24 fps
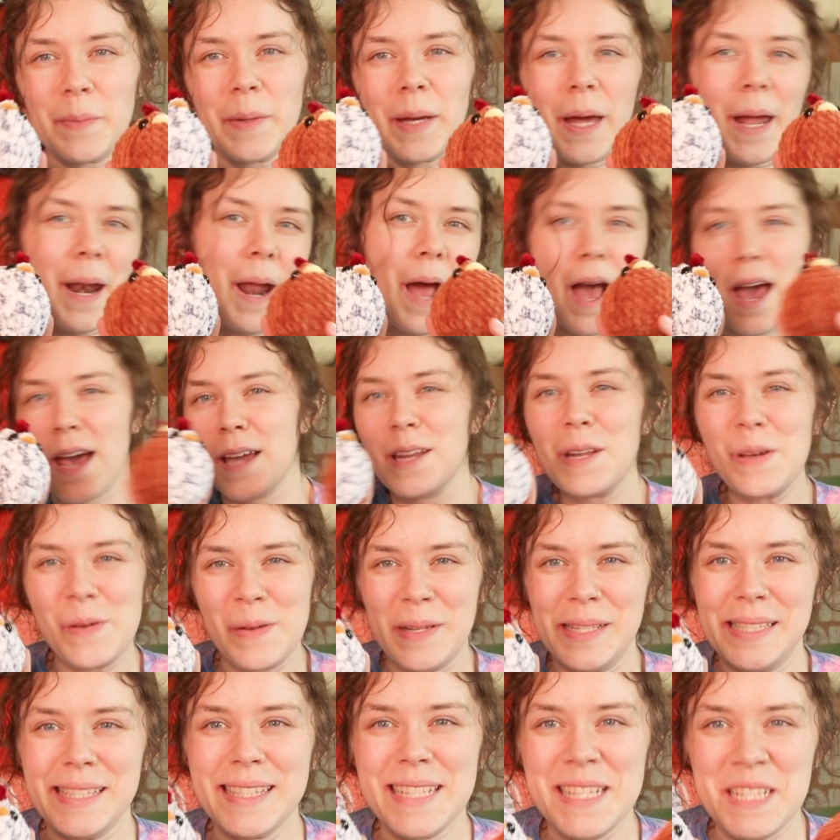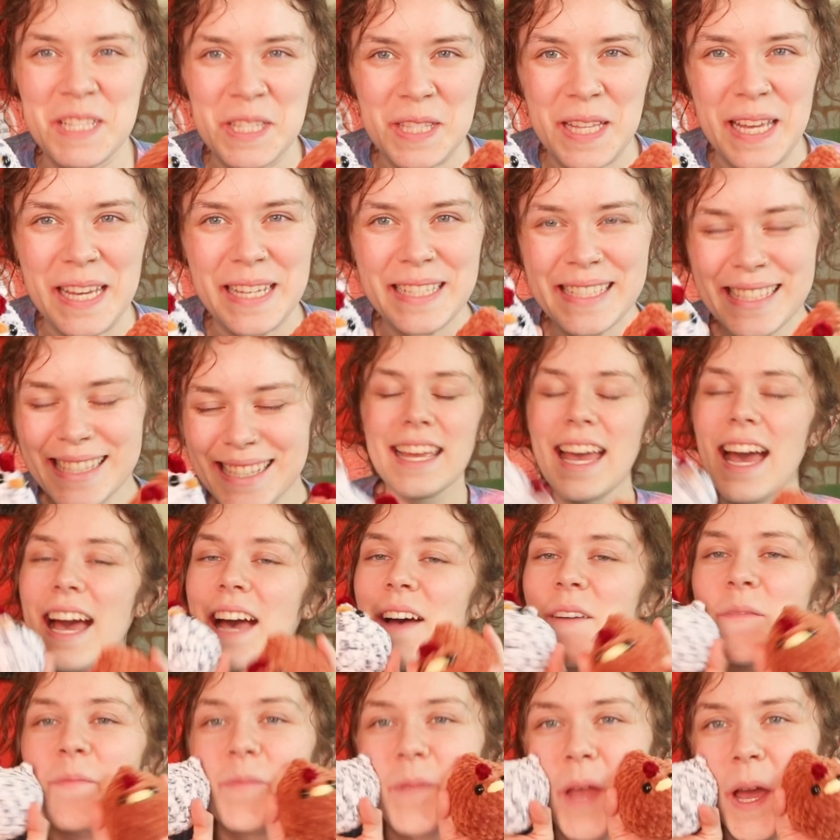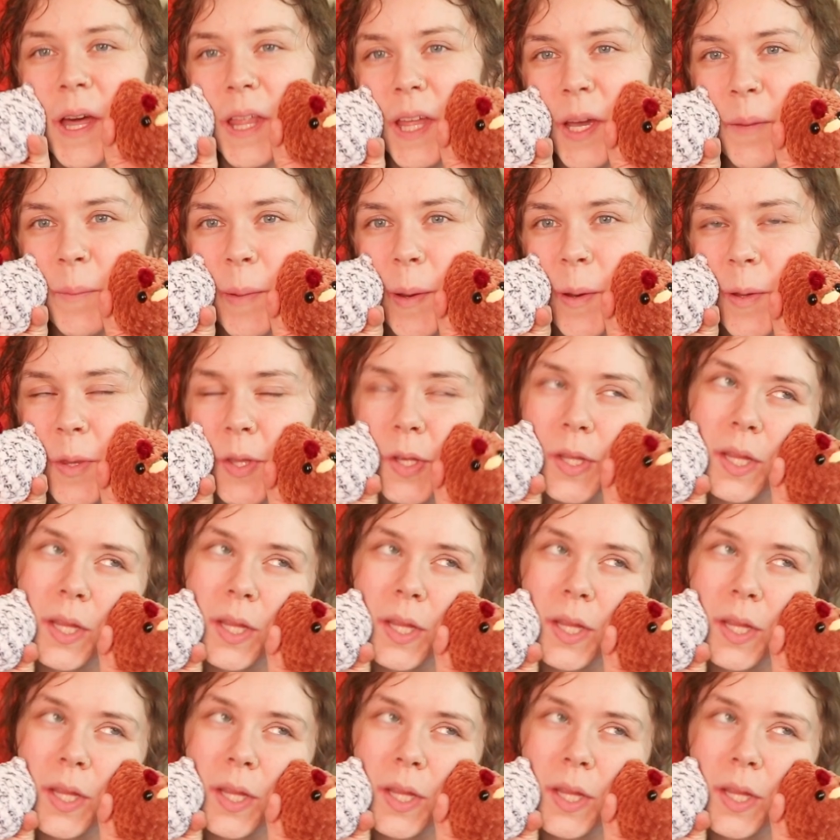but I notice these things. Yeah, I like both.